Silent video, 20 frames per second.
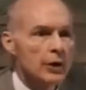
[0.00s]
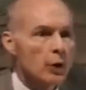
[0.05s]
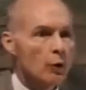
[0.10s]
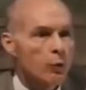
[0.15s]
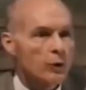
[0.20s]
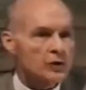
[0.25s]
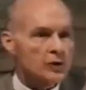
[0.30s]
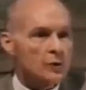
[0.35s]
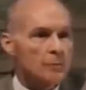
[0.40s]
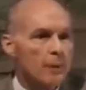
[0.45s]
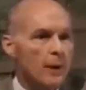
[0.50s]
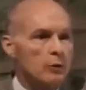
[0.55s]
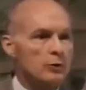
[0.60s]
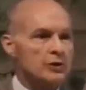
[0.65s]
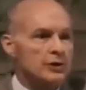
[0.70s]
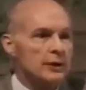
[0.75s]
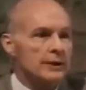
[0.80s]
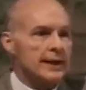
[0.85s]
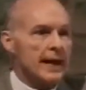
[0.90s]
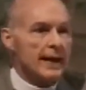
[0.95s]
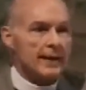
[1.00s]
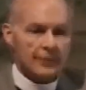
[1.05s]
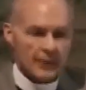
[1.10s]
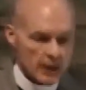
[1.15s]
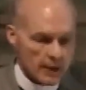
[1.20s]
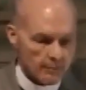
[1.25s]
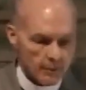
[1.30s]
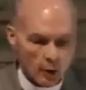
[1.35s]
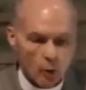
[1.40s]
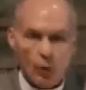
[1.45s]
You were supposed to take
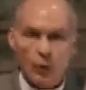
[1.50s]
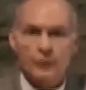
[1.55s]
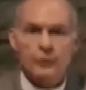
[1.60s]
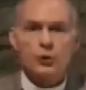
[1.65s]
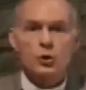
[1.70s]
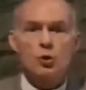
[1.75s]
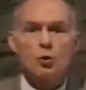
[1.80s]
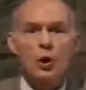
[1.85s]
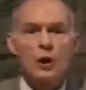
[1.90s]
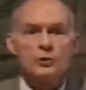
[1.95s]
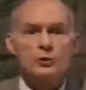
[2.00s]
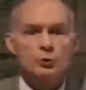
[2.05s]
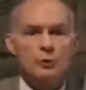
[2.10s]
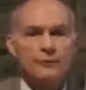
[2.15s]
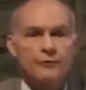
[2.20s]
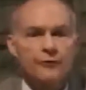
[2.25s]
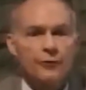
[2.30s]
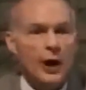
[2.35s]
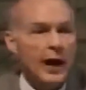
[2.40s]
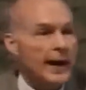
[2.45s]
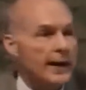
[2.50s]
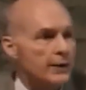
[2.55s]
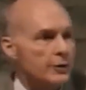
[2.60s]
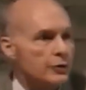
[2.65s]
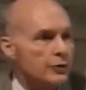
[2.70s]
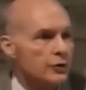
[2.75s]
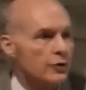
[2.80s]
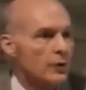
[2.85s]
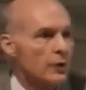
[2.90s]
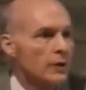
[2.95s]
them. They're worth 200
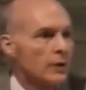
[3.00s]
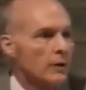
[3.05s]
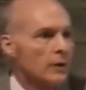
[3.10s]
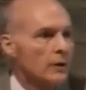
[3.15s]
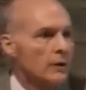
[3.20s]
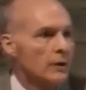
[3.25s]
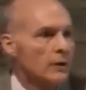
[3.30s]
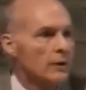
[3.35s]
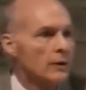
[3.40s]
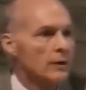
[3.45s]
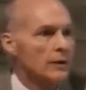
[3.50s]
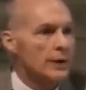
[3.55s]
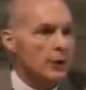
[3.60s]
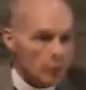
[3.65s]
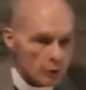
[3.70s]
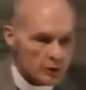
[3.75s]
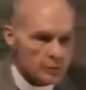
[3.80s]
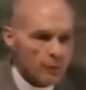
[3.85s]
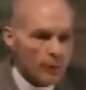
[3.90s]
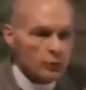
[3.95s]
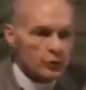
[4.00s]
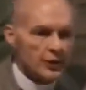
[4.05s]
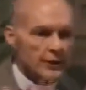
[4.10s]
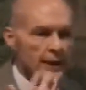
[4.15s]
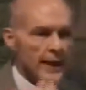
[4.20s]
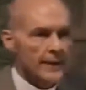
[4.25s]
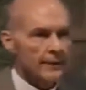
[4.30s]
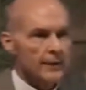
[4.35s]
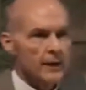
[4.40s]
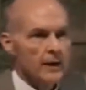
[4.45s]
francs. You were supposed to
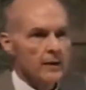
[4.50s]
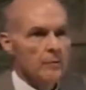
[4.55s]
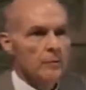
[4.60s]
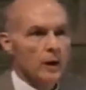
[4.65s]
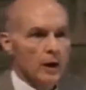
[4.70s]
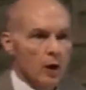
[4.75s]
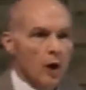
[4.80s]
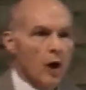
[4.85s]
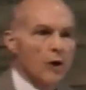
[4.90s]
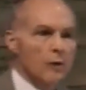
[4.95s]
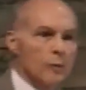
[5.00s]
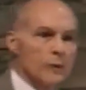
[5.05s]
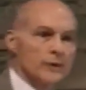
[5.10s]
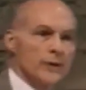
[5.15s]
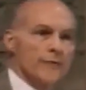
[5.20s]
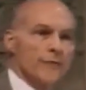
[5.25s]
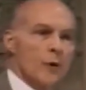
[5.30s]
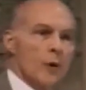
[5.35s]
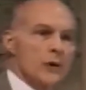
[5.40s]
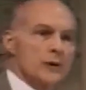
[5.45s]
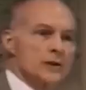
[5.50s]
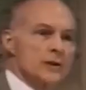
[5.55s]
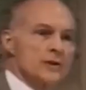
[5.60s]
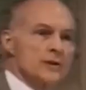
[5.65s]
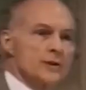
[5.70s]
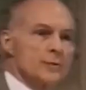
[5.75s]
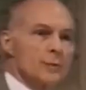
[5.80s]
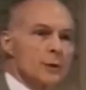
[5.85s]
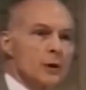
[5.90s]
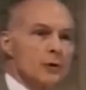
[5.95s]
take them along with the forks
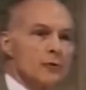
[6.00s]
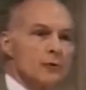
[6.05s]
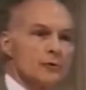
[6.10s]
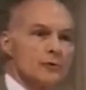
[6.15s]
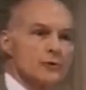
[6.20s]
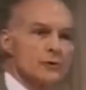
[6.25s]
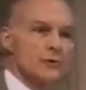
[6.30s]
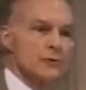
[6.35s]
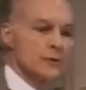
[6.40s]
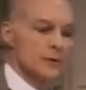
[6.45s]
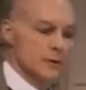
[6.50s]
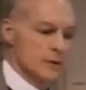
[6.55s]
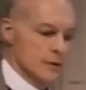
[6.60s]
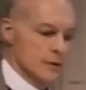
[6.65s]
and spoons."